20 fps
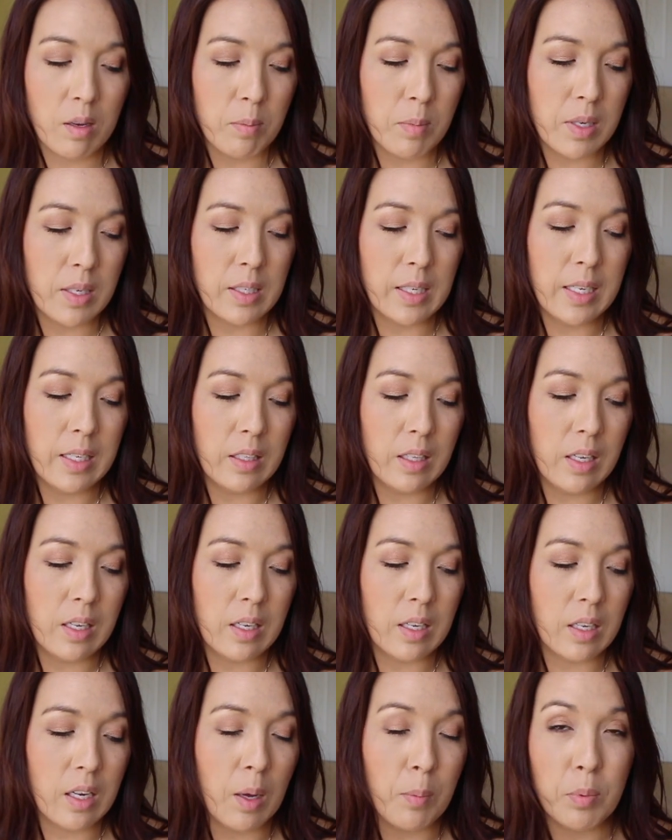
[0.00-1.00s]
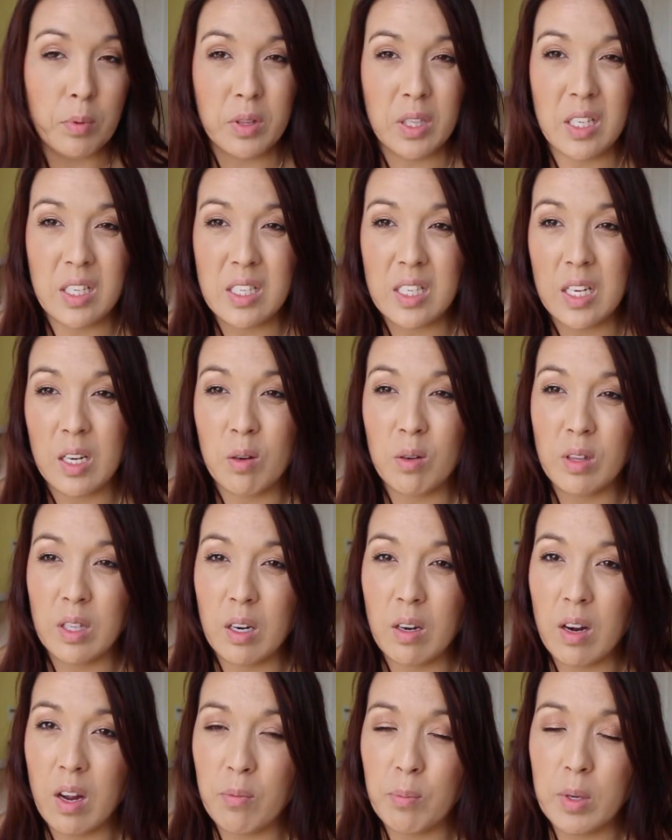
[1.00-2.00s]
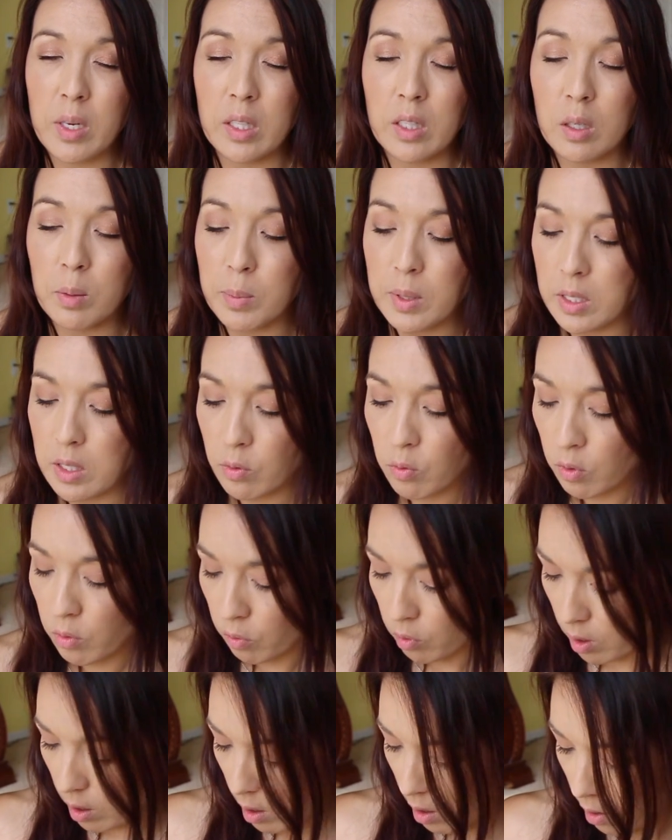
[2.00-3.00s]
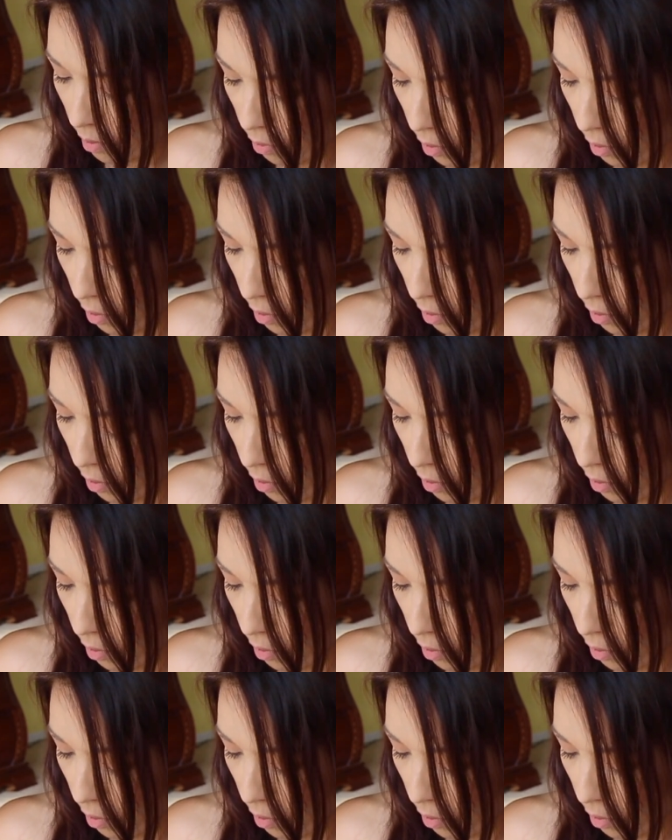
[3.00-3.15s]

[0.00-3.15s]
I mean, lately a couple things here and there have been a little bit different for,